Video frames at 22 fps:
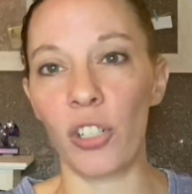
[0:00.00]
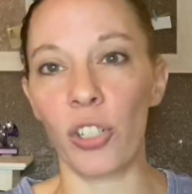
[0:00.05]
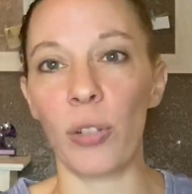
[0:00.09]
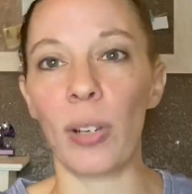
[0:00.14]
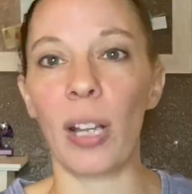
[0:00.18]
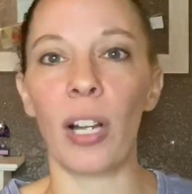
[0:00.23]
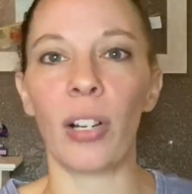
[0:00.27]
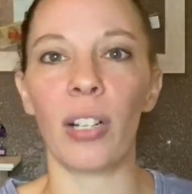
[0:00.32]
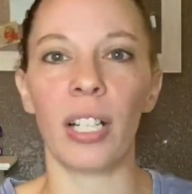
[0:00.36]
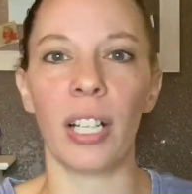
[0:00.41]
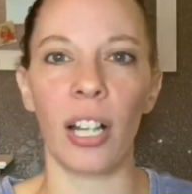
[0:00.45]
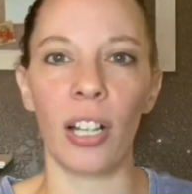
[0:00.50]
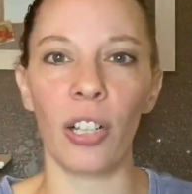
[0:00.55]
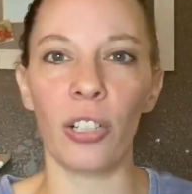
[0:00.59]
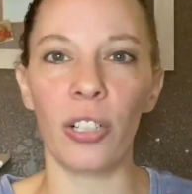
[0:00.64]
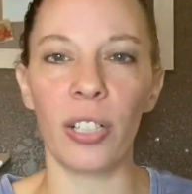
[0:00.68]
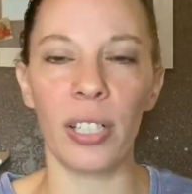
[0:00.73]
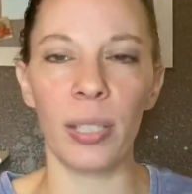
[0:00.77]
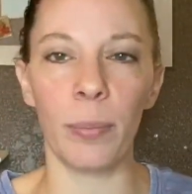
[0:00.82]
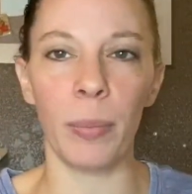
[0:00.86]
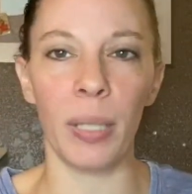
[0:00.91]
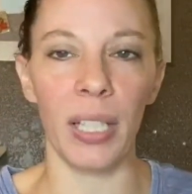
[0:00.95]
you how to color
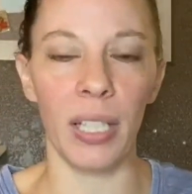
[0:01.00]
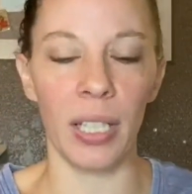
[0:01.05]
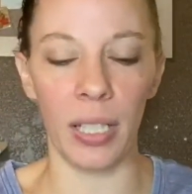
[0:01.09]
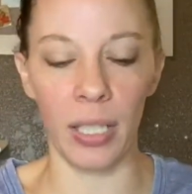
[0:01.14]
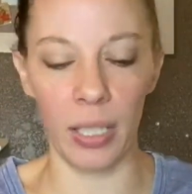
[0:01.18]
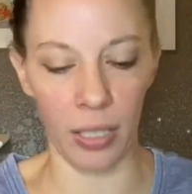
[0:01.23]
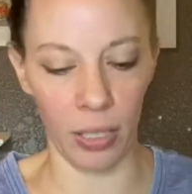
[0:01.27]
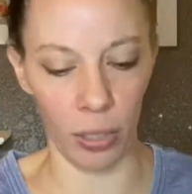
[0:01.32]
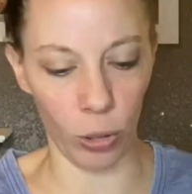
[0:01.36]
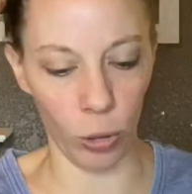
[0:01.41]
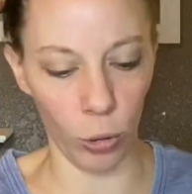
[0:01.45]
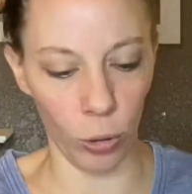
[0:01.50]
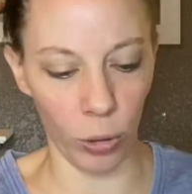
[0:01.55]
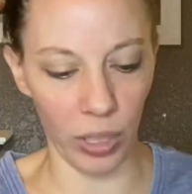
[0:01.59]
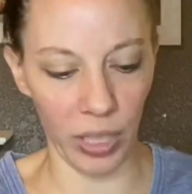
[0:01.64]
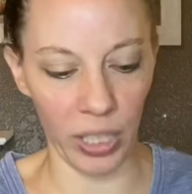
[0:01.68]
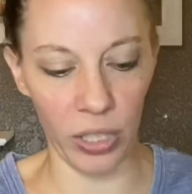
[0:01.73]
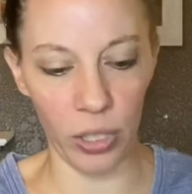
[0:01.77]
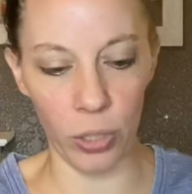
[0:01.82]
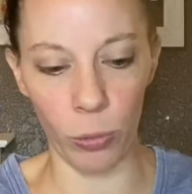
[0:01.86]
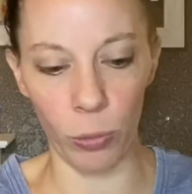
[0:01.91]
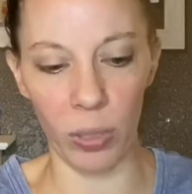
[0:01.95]
them in
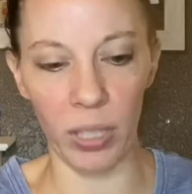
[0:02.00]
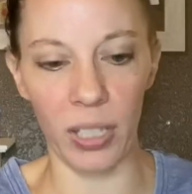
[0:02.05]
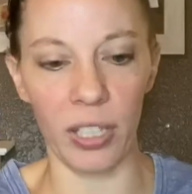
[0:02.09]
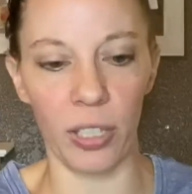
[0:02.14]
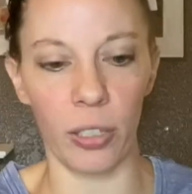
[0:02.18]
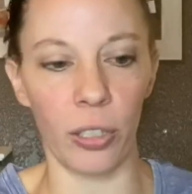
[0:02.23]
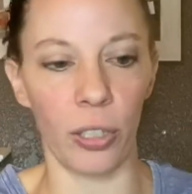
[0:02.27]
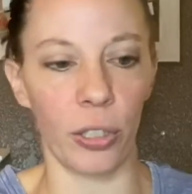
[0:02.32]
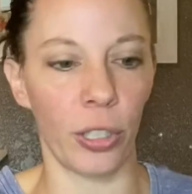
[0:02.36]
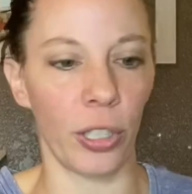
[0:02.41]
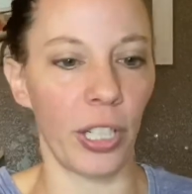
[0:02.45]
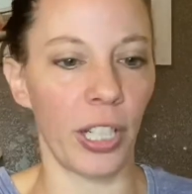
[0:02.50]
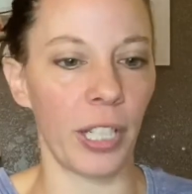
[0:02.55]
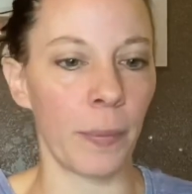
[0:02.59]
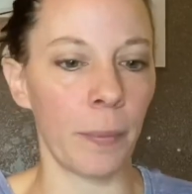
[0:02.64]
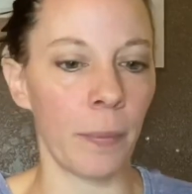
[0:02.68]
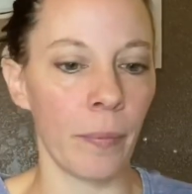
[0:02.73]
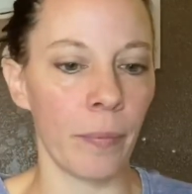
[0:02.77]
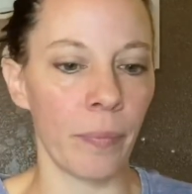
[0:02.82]
according to what they're learning.